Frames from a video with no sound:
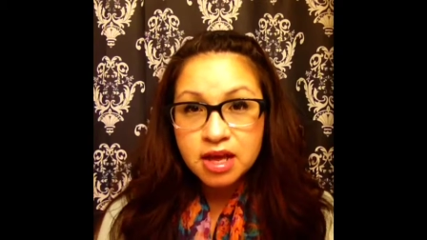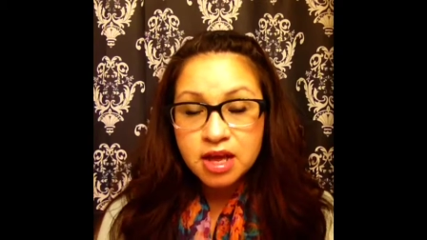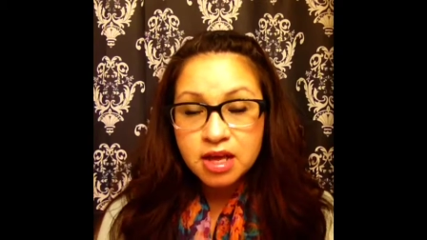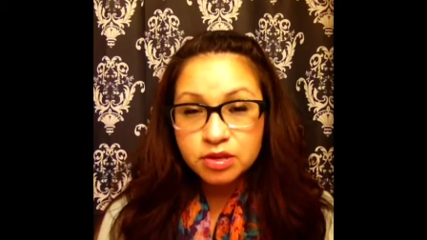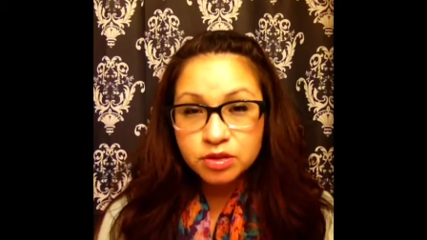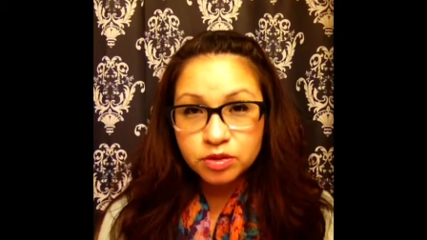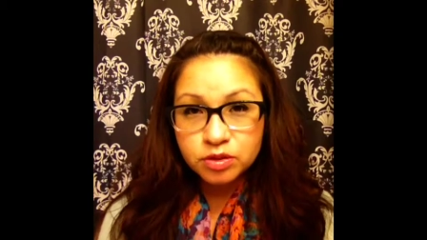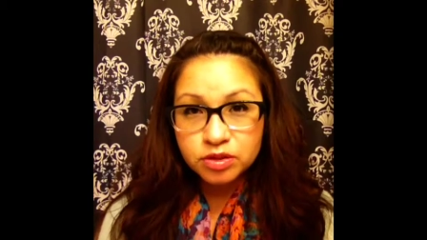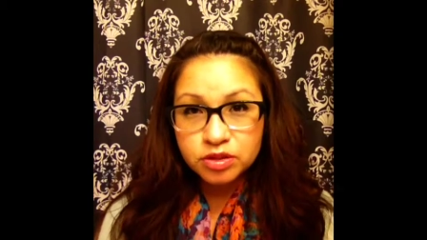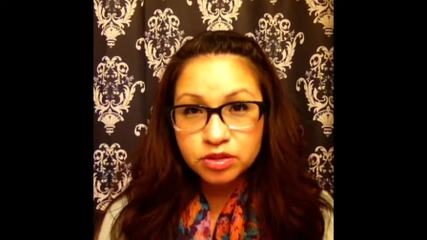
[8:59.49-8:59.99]

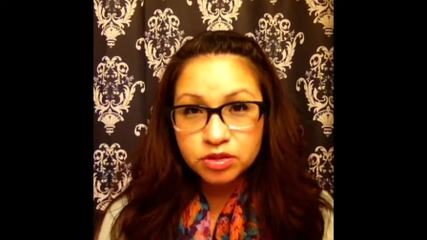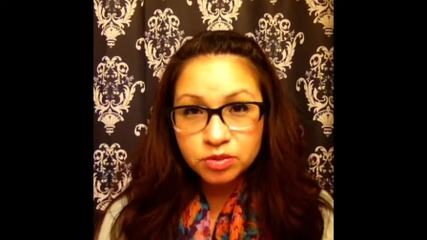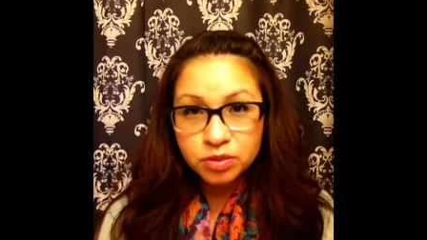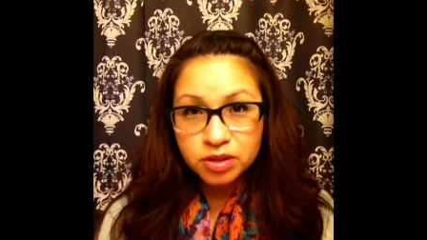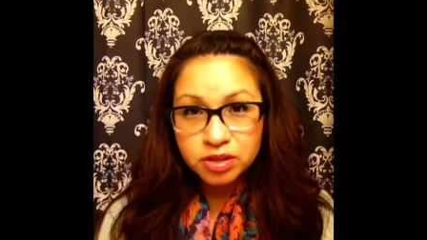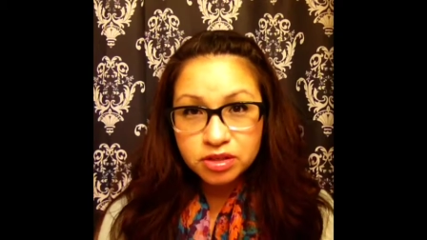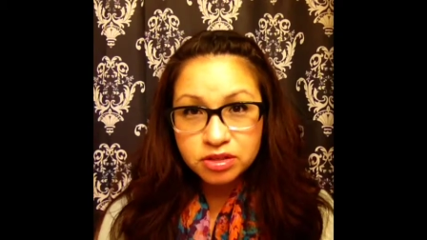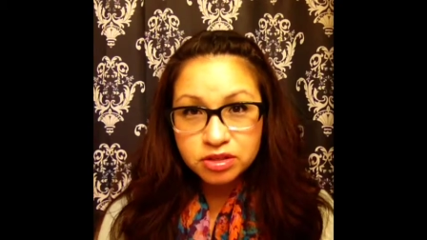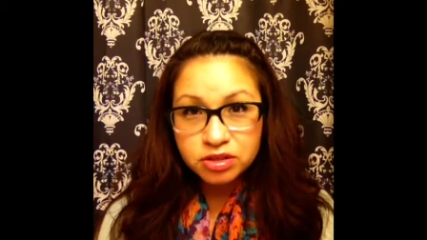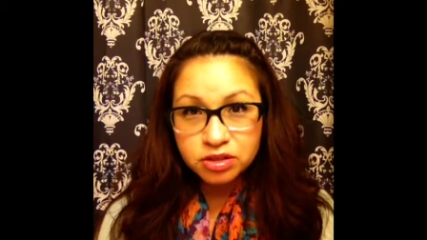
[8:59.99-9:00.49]
And so I just
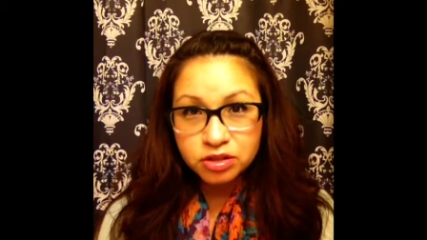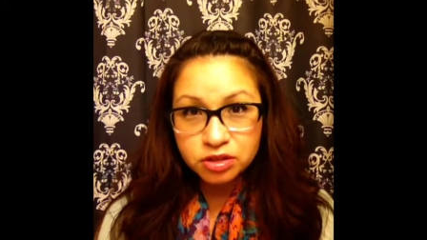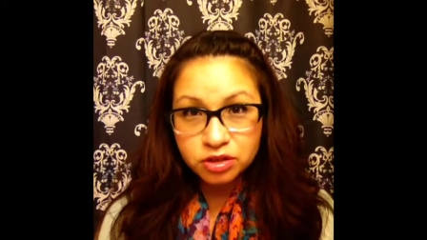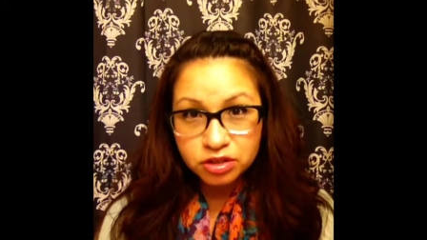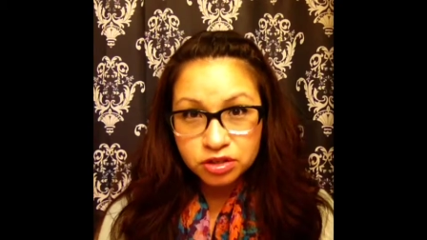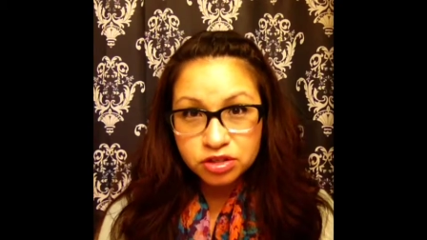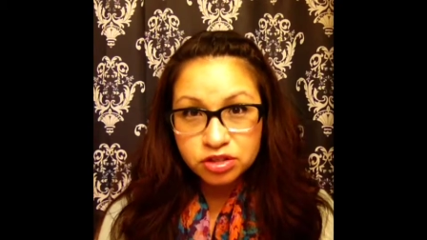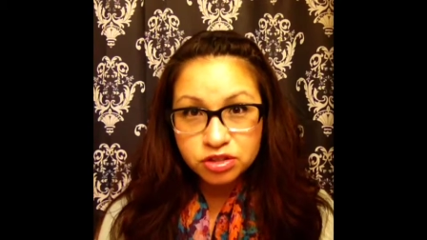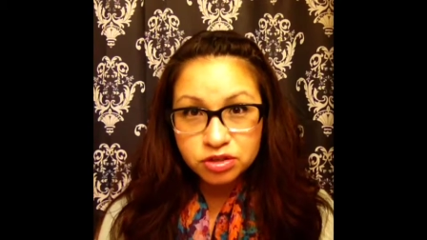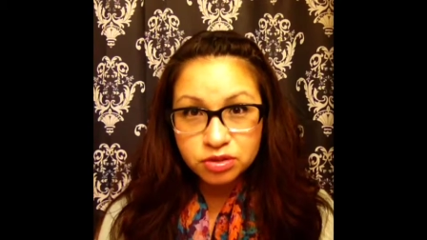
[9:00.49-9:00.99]
wanted to
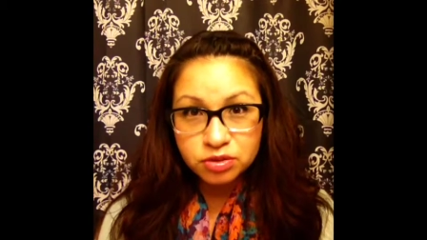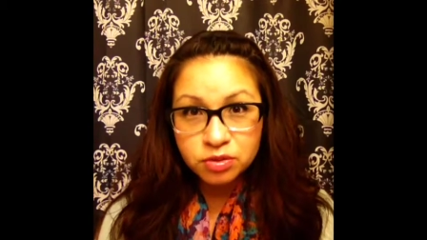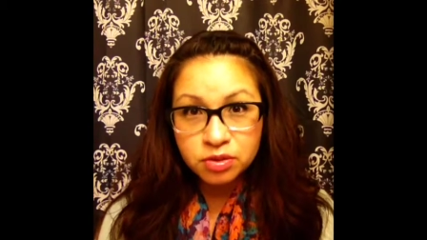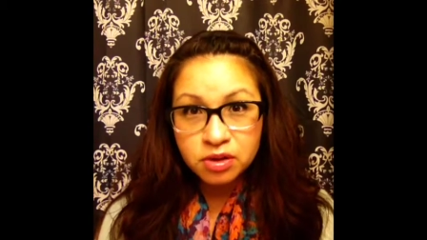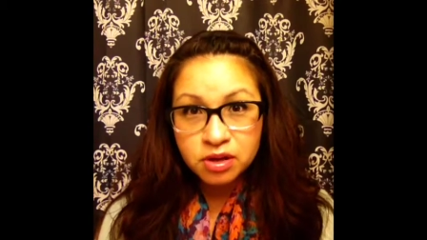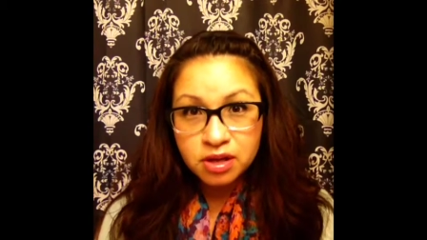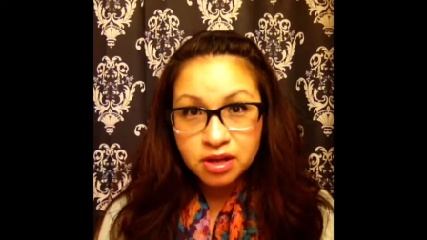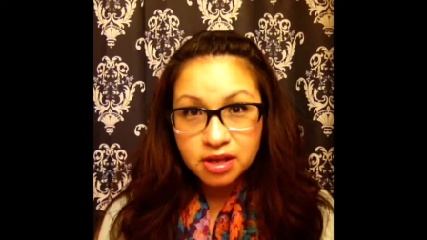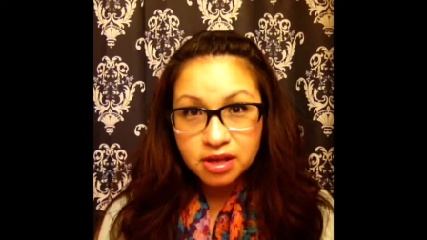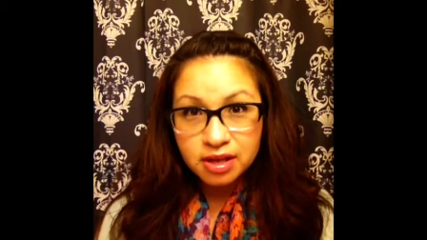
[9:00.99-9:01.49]
encourage you
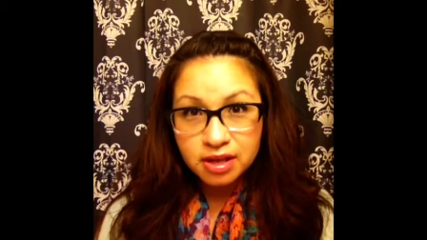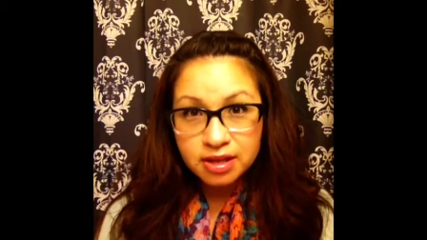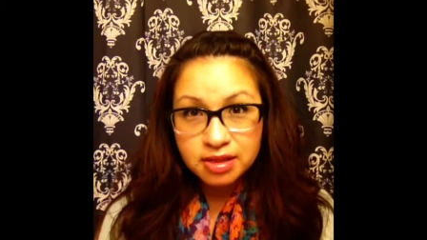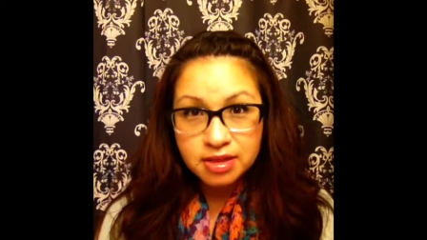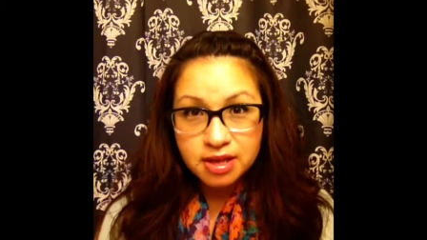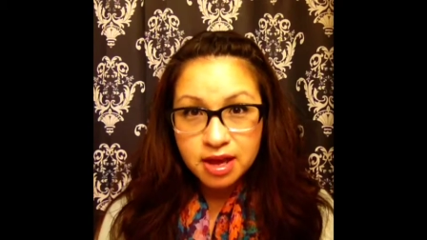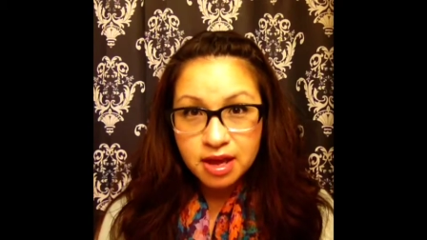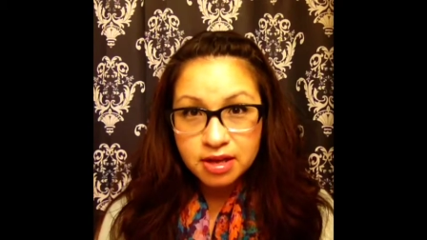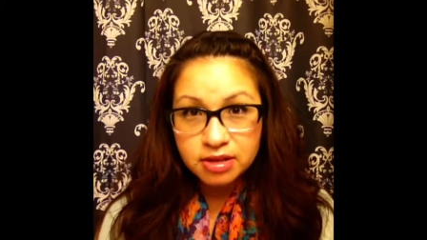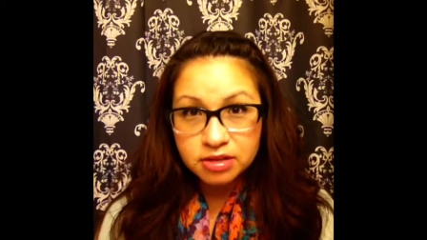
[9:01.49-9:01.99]
in
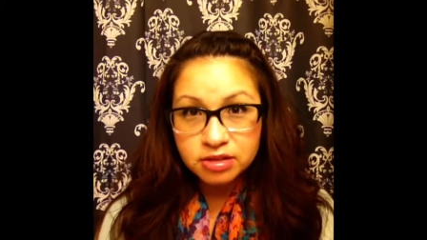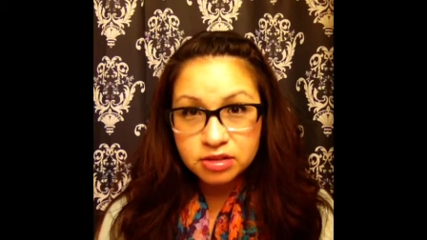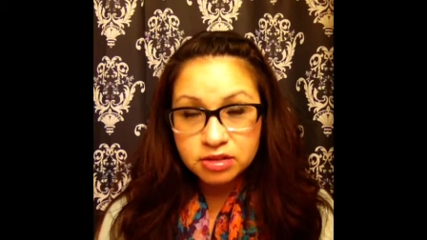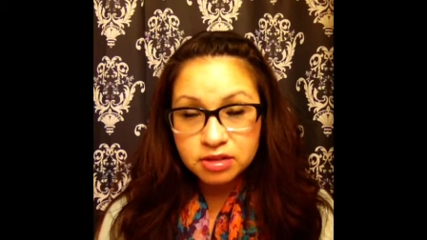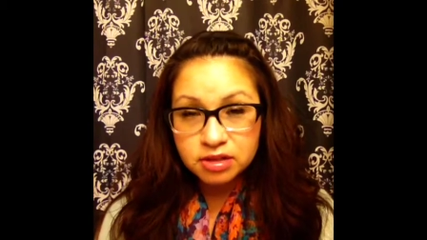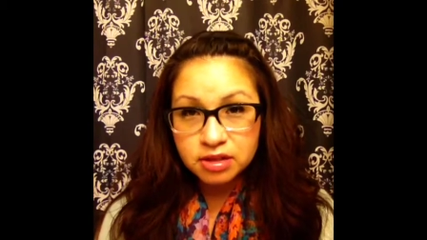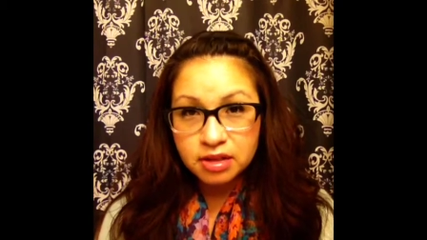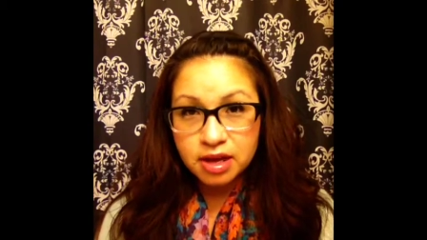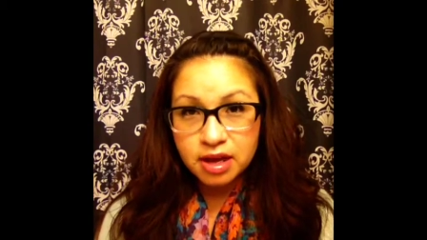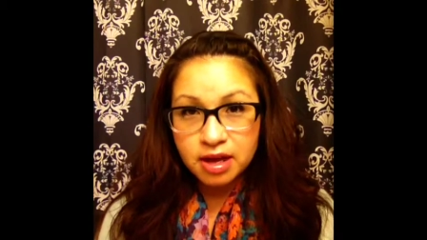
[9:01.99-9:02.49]
that
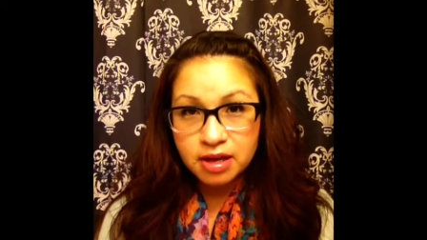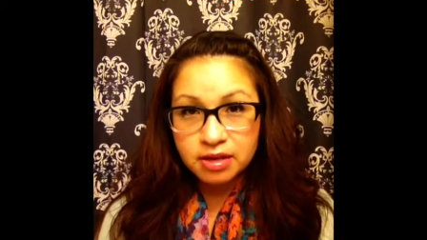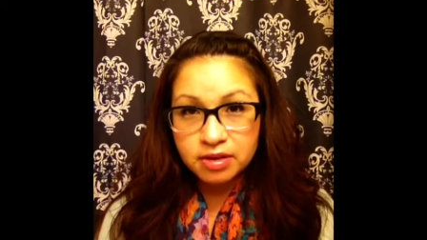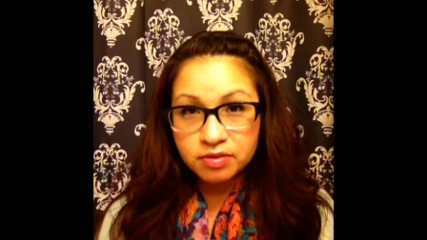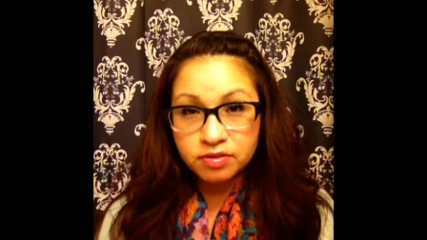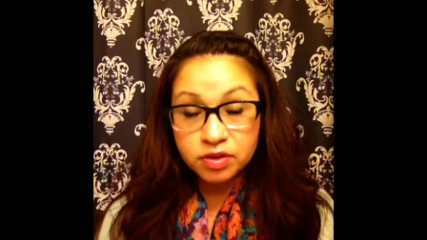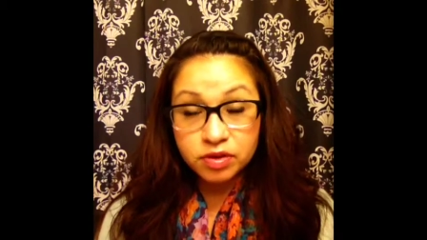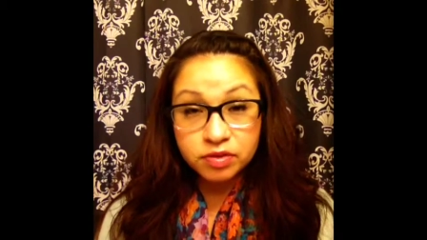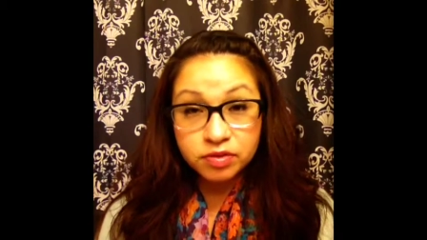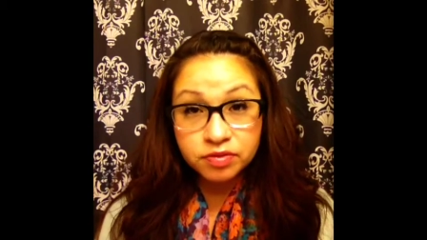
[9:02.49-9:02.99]
that
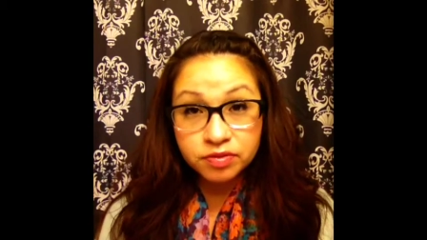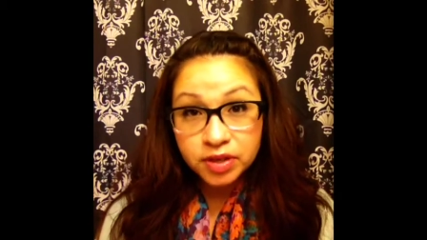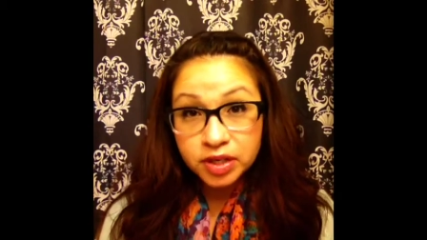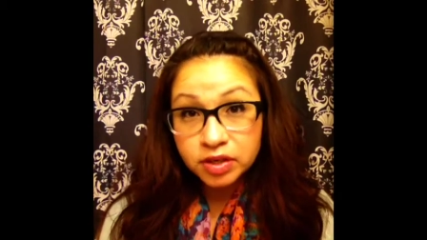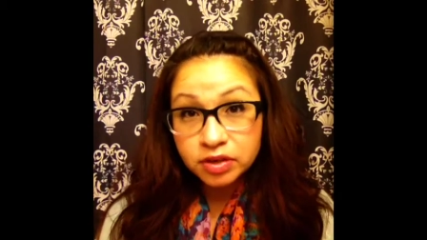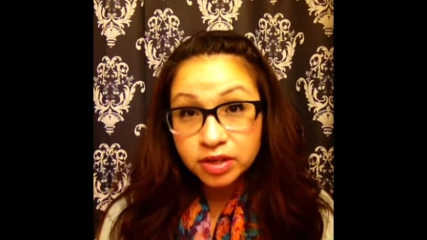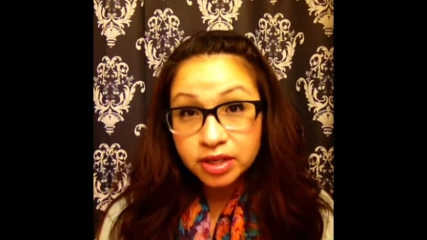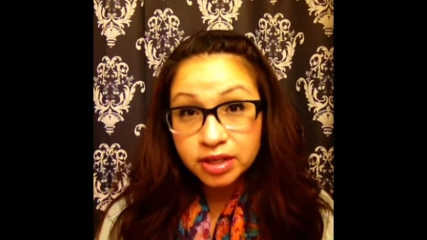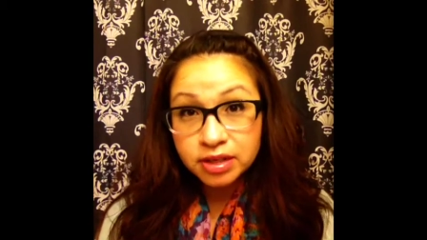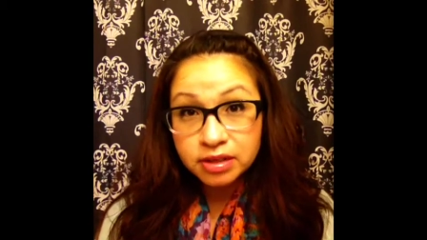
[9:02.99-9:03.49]
if you're
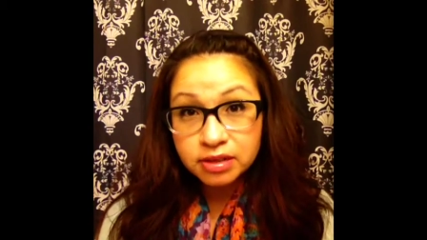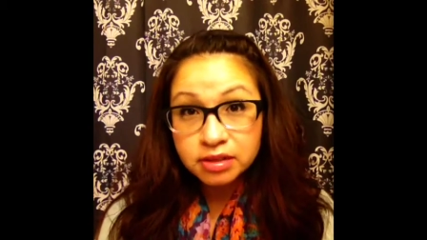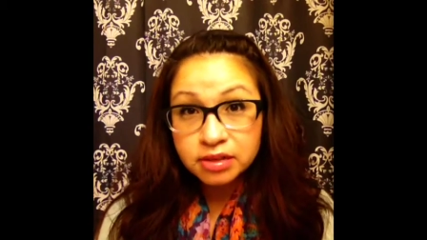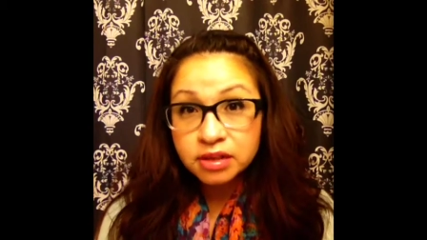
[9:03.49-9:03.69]
fearing,